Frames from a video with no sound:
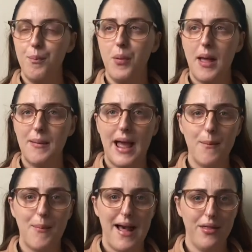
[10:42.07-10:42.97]
but
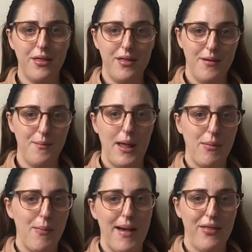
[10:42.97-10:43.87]
like
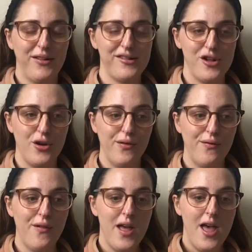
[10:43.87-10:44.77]
baby bath stuff,